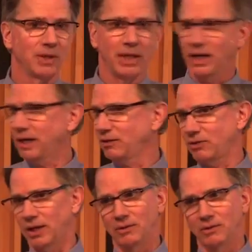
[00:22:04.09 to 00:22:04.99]
And I just
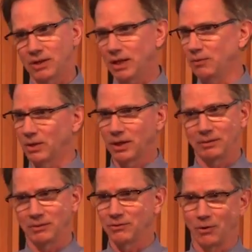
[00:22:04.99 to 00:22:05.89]
thought, okay, we're going to,
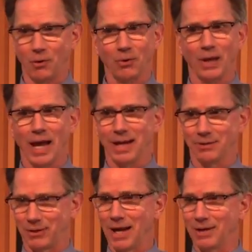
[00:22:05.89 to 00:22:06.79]
this is a whole line
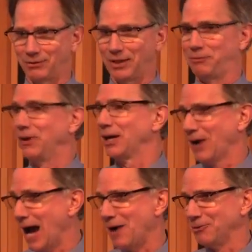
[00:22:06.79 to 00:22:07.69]
of kind of stick figure
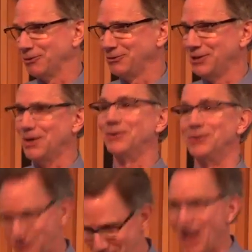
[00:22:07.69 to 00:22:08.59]
houses. You know, you
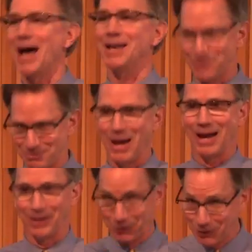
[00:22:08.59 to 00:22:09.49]
just nod and
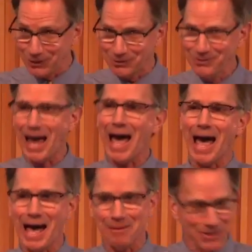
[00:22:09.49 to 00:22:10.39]
smile and good
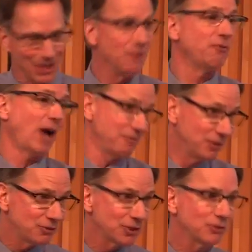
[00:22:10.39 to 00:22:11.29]
job. Good. 5
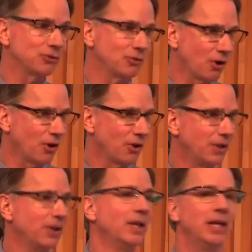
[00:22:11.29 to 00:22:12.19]
and 6 years old,
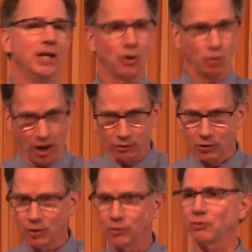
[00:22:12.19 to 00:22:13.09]

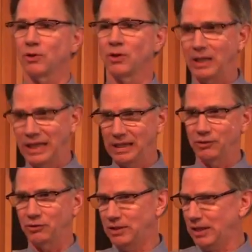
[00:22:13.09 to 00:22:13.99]
cross-cultural,
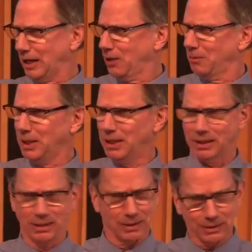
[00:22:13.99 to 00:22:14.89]
English into
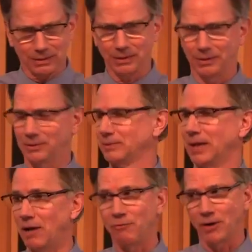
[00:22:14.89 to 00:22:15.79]
Arabic. You know,
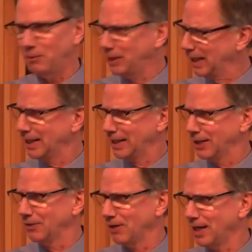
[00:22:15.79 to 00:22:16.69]
how far are we getting
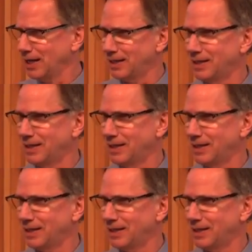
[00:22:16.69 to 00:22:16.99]
here, right?